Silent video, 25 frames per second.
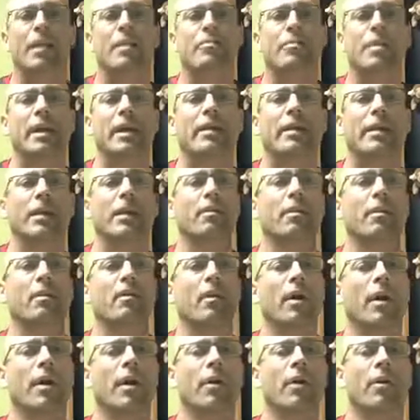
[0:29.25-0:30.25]
Big thing we
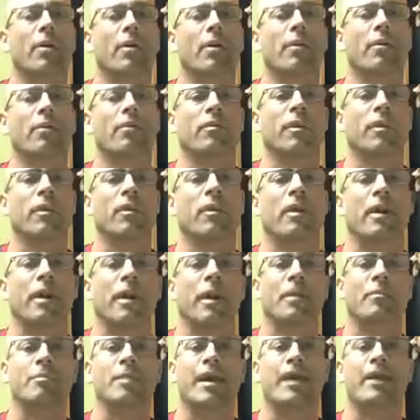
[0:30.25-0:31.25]
want to go over,
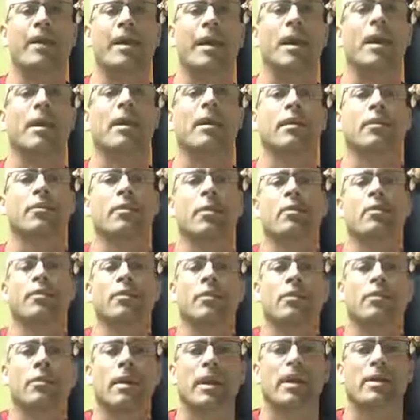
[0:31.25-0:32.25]
and by the end of our
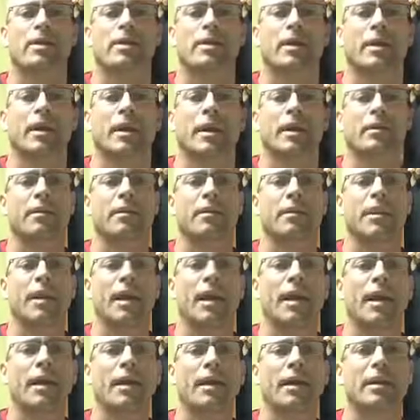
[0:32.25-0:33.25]
few minutes together
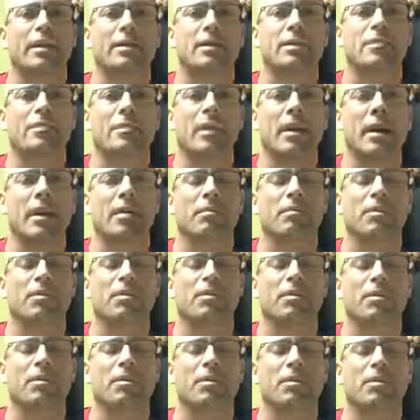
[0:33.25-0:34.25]
today, is be able
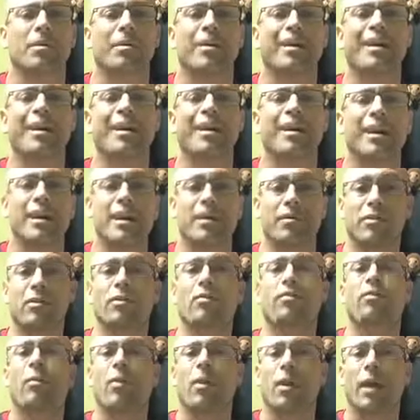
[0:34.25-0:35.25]
to give you
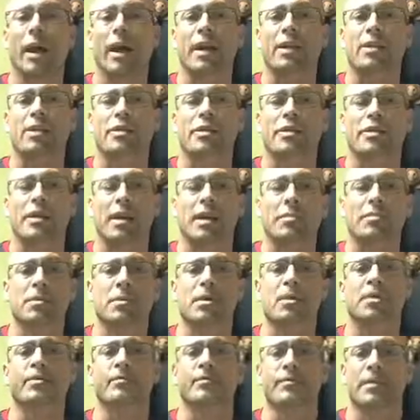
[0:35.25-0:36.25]
4 action
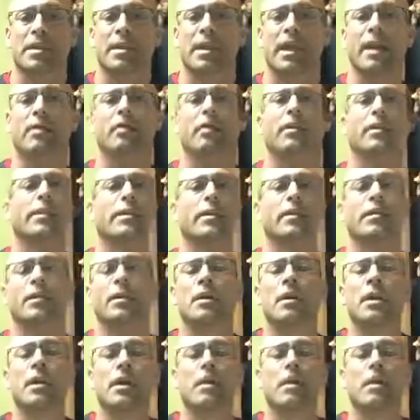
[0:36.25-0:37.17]
steps to take with you,